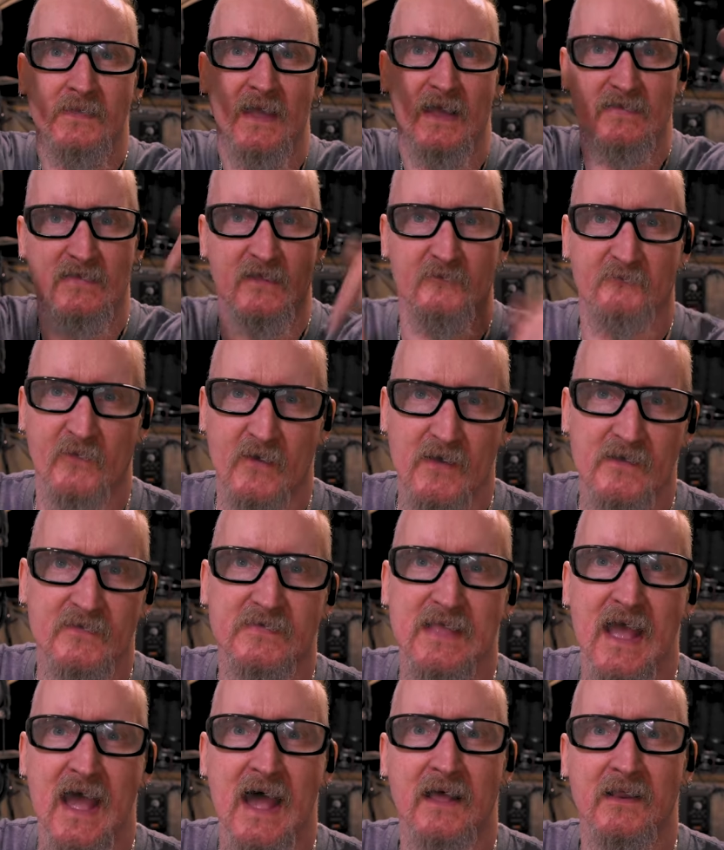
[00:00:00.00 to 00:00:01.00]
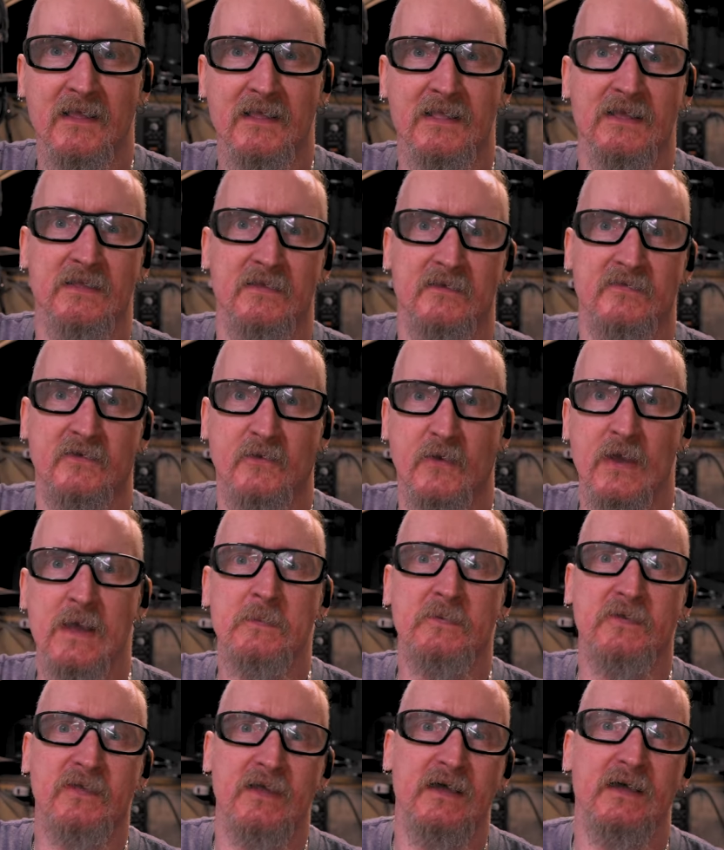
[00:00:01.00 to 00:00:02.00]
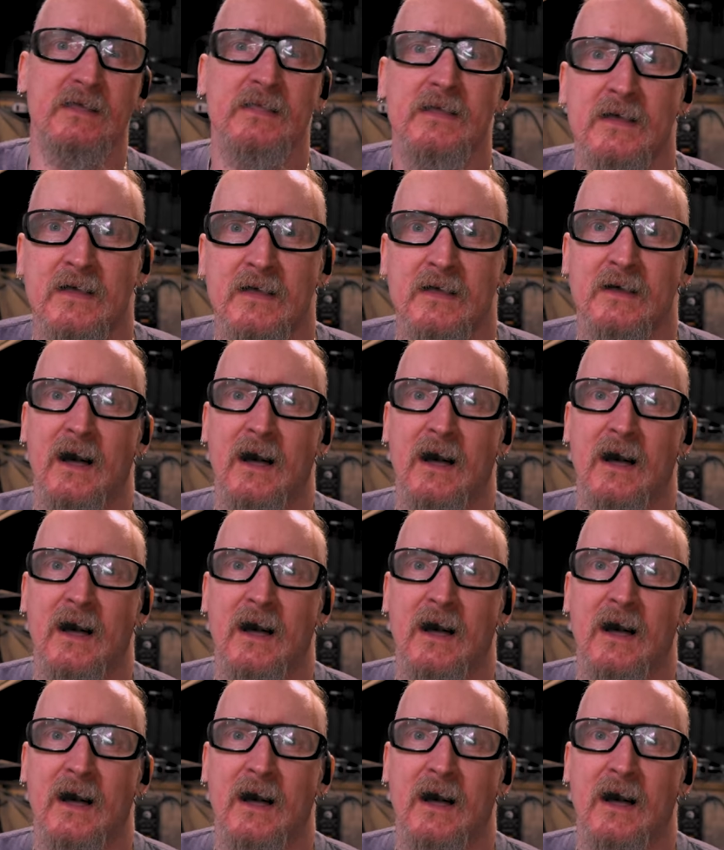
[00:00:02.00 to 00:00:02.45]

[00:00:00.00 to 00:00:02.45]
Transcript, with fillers: It's the first down in the description.